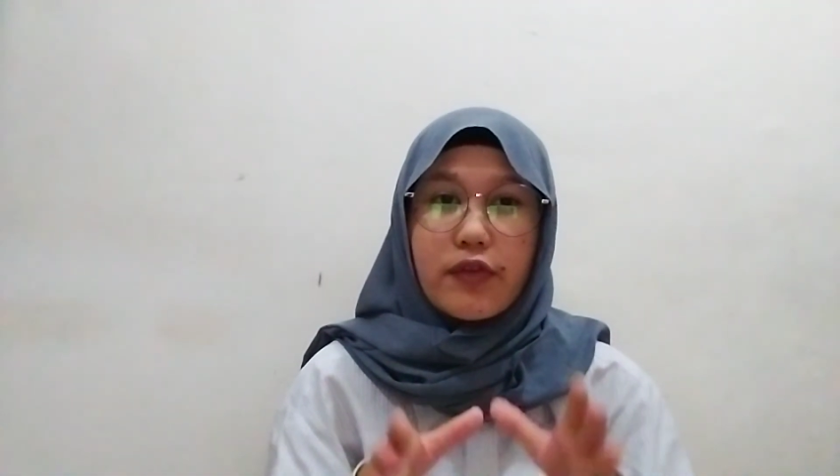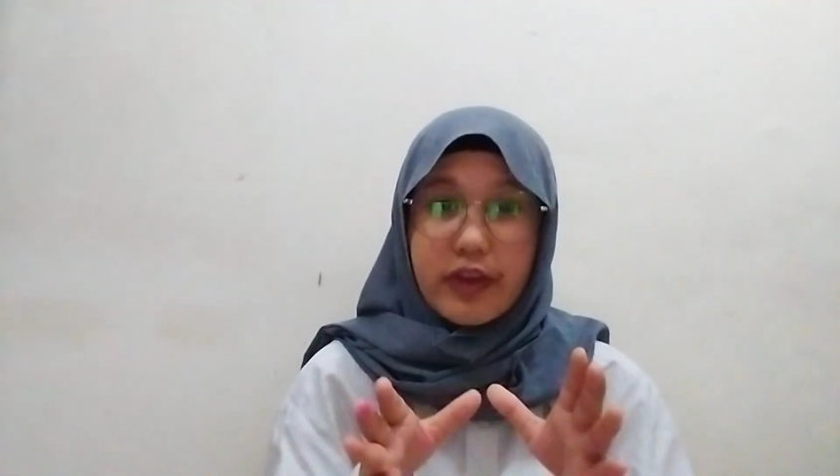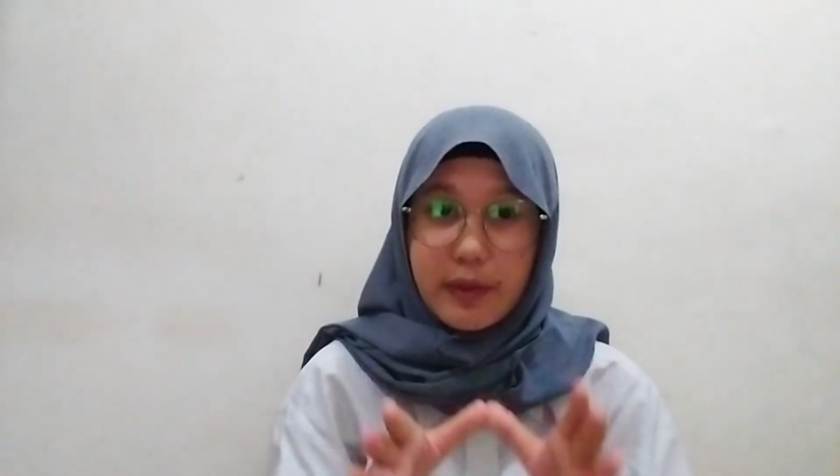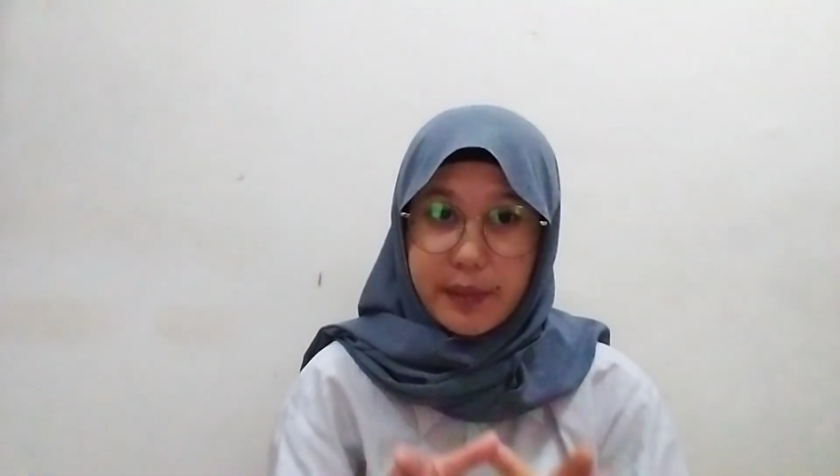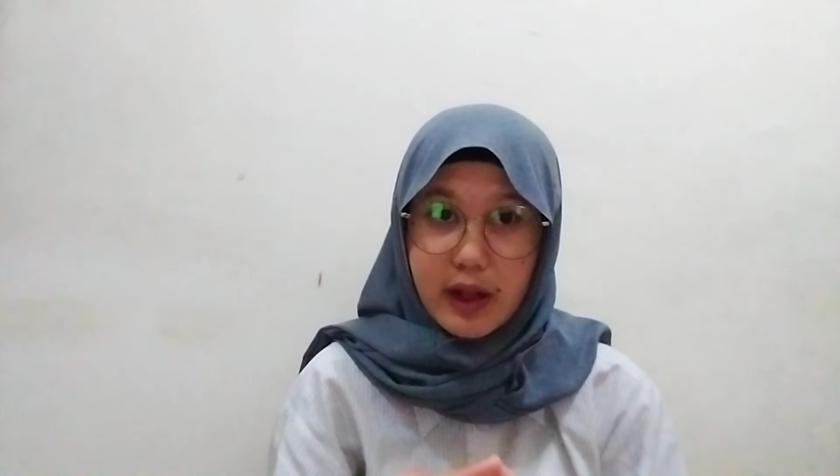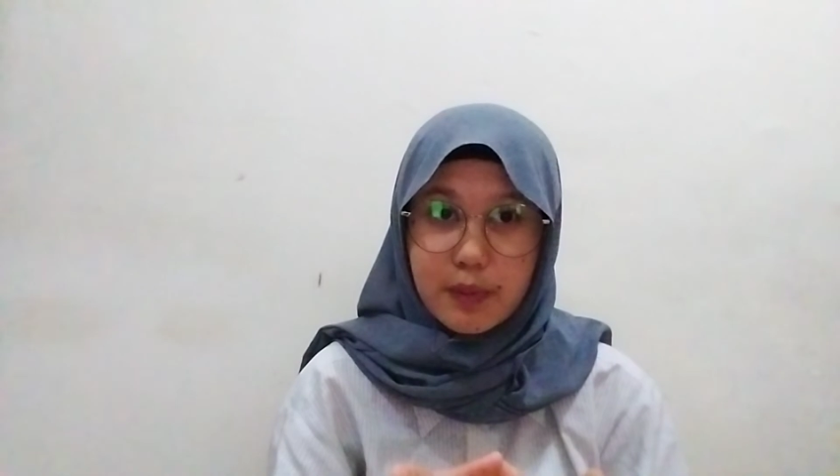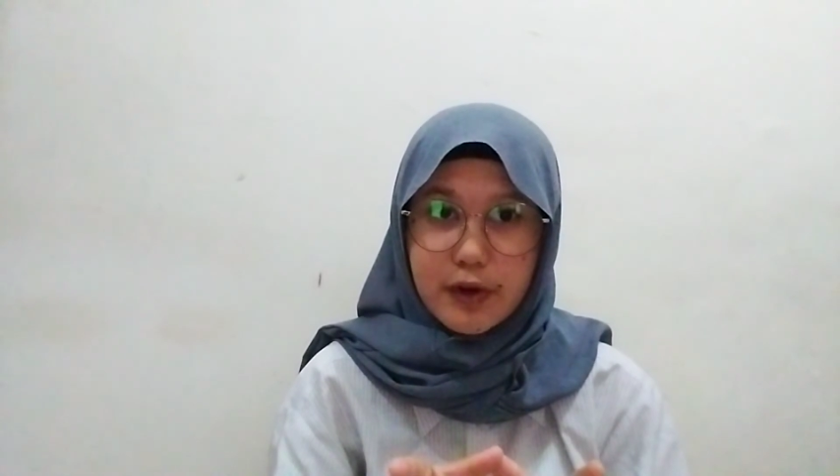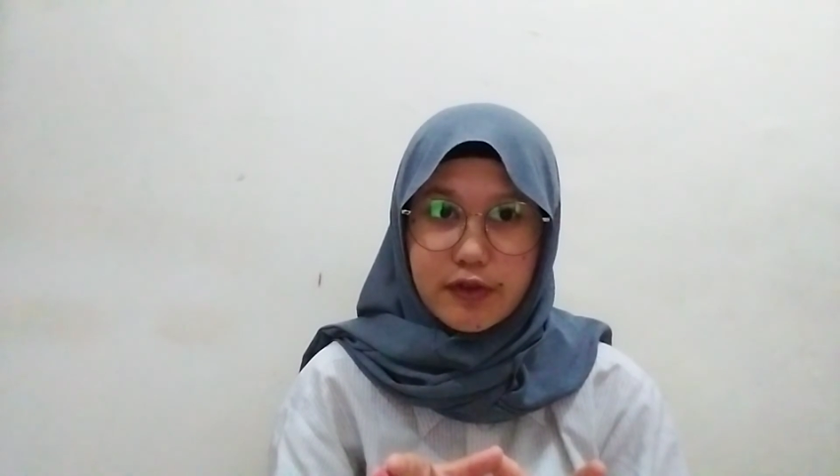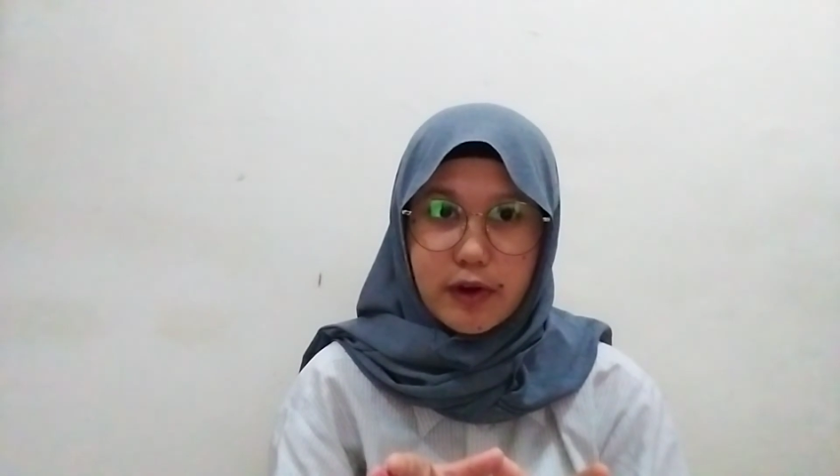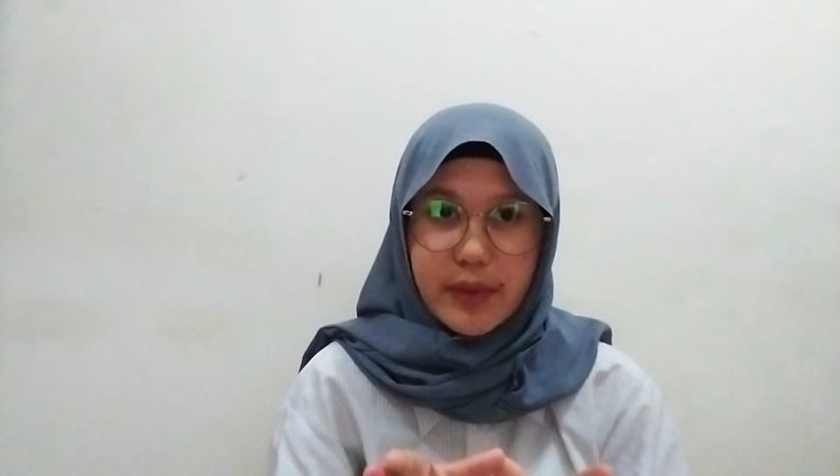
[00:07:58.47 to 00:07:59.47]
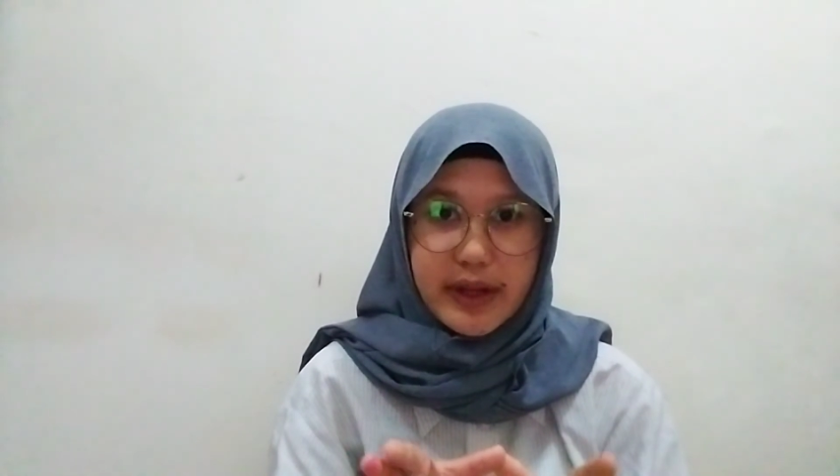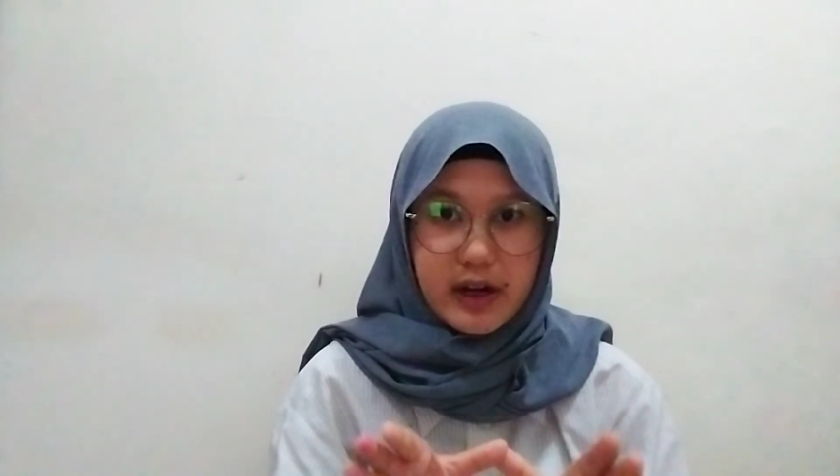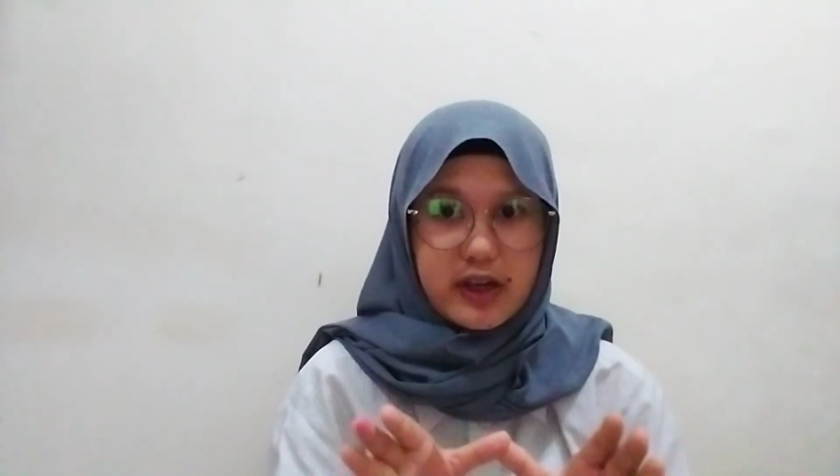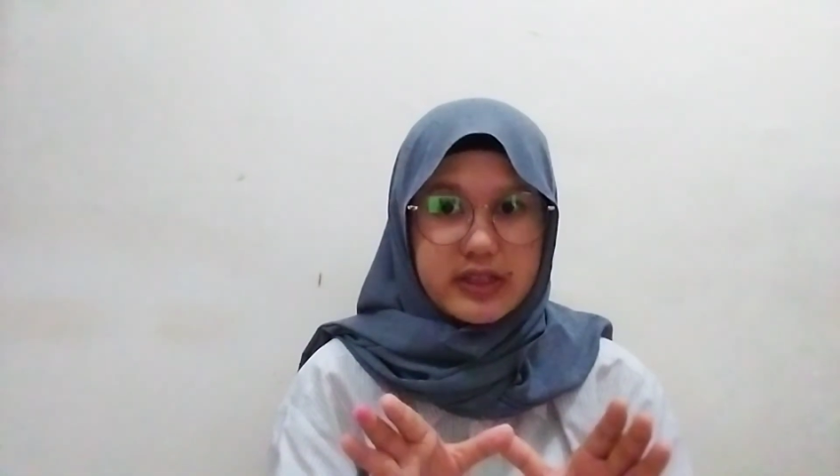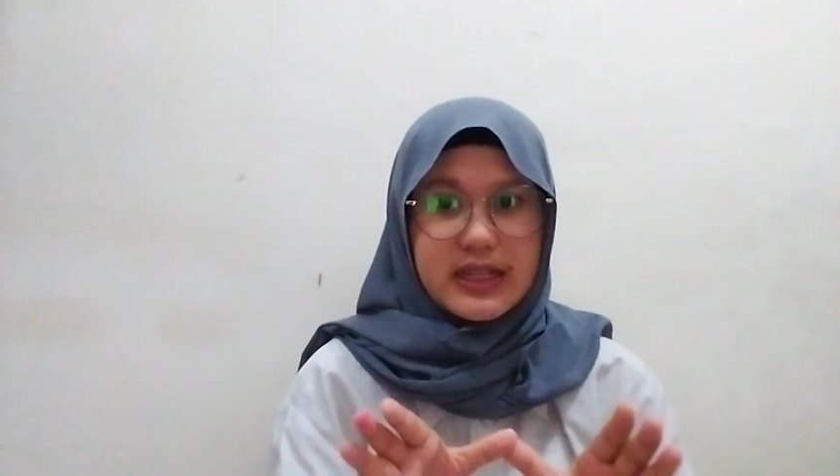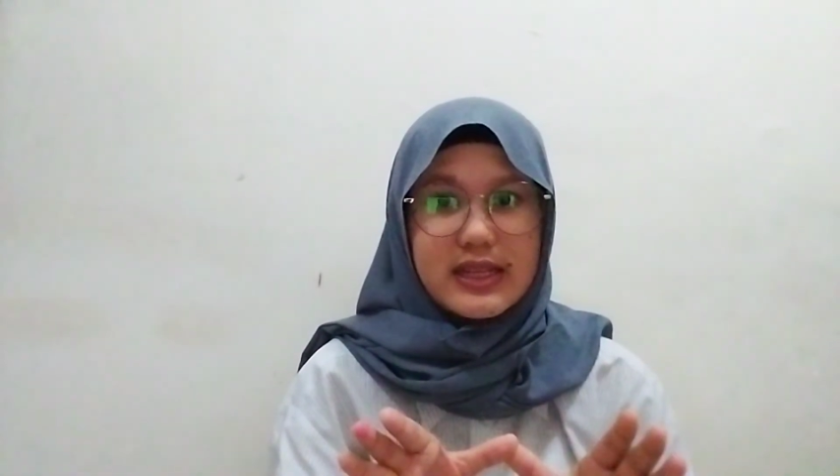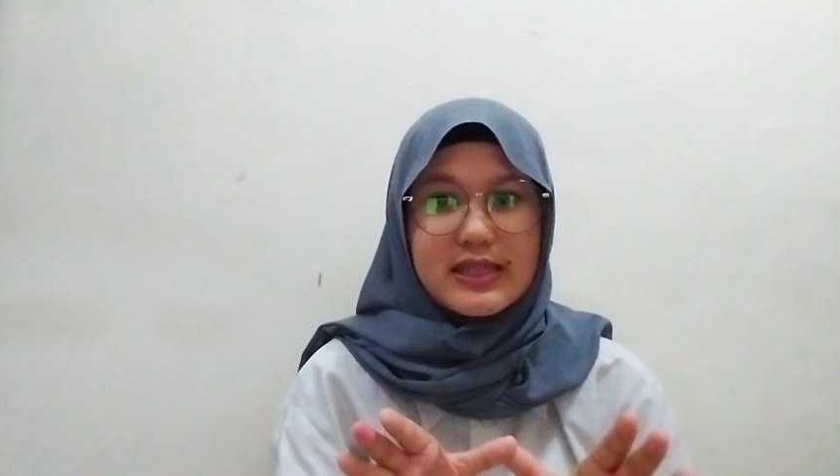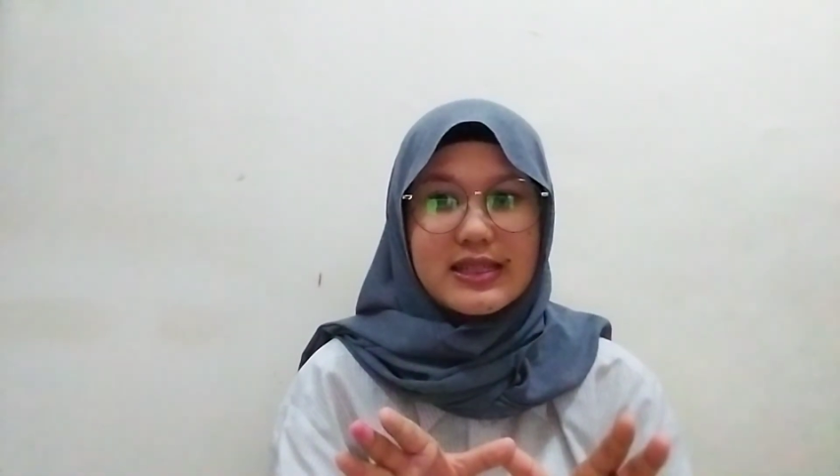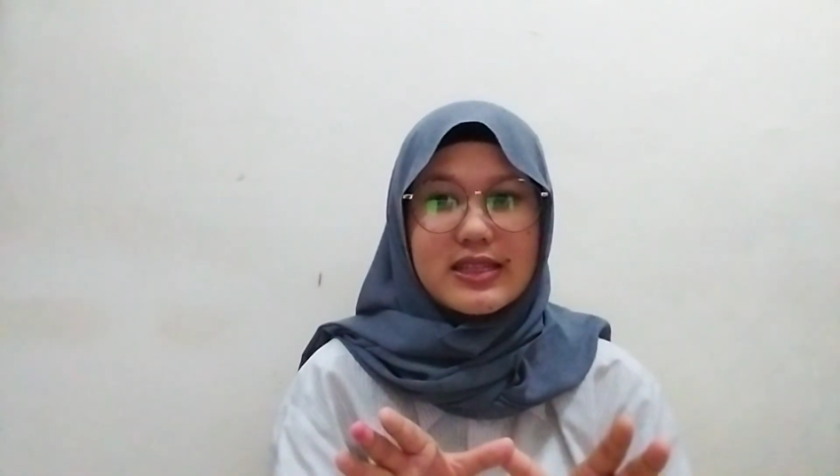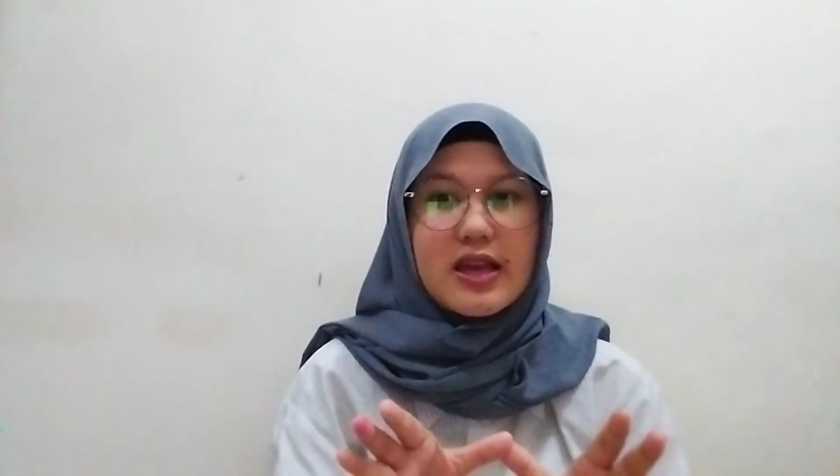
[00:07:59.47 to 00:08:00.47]
female performing
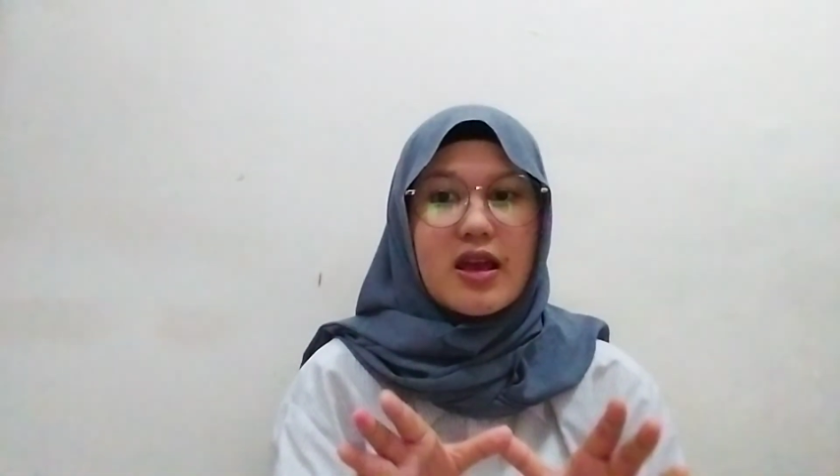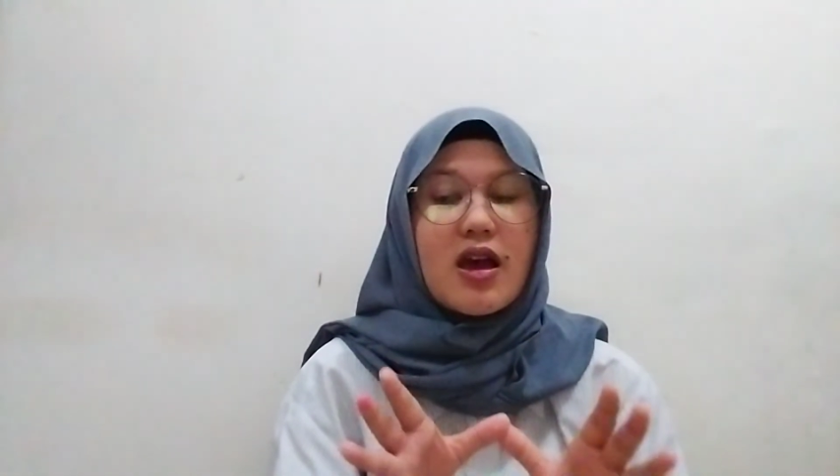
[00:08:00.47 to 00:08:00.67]
artists